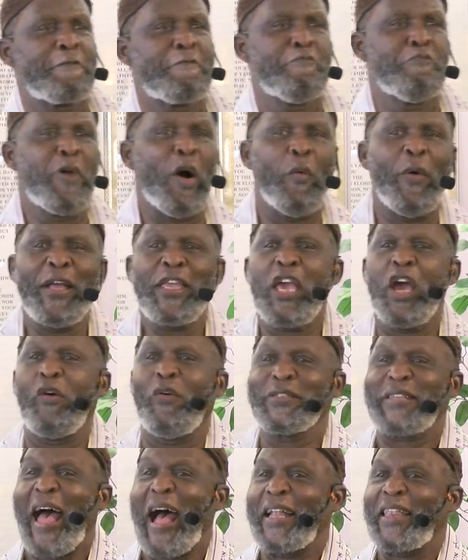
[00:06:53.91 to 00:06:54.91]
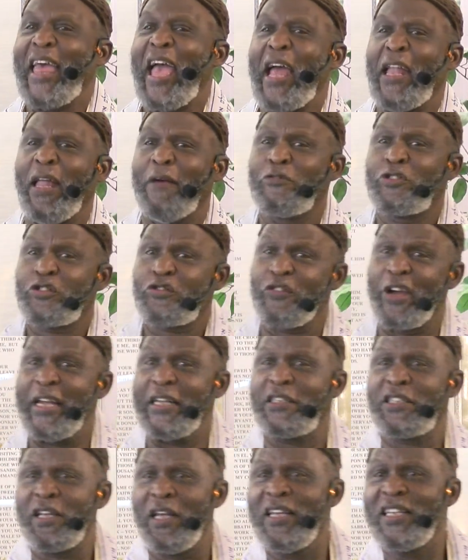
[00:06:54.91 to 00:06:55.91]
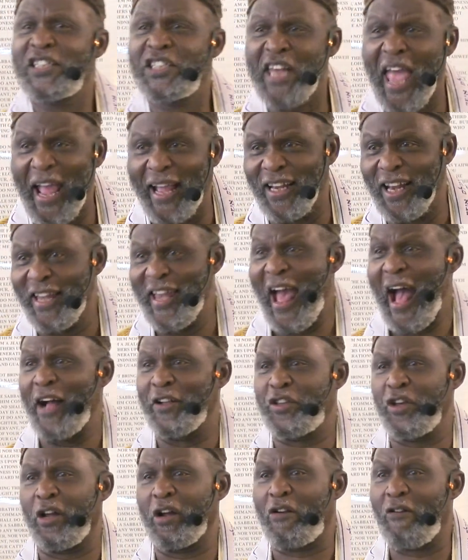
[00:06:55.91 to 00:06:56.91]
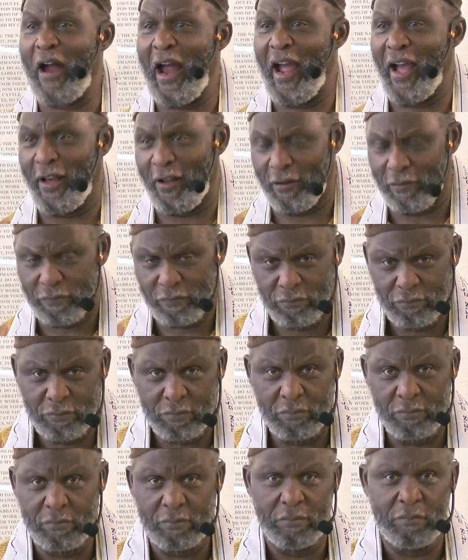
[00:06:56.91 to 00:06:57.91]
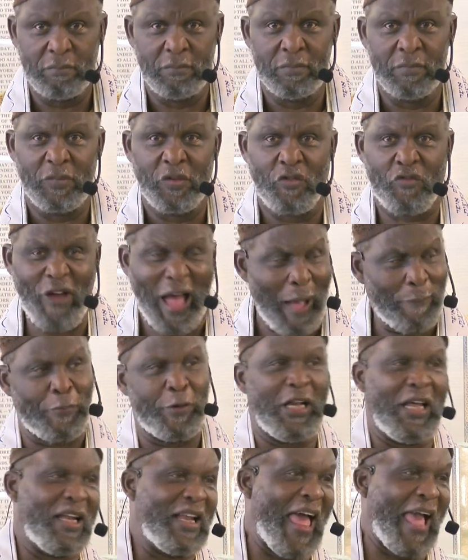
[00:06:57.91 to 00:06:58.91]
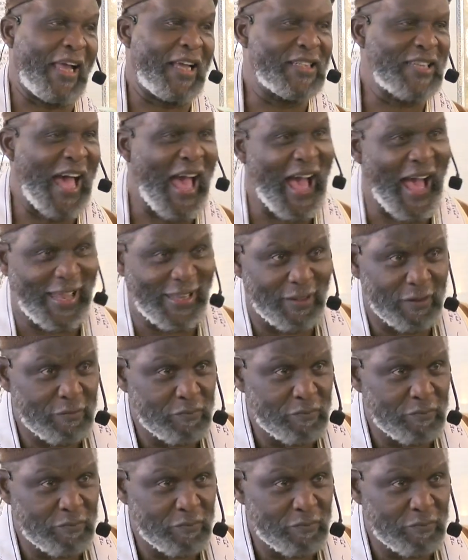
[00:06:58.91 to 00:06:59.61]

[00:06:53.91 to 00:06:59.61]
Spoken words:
But when you was out there in them streets shaking it down to the ground, dropping it like it's hot,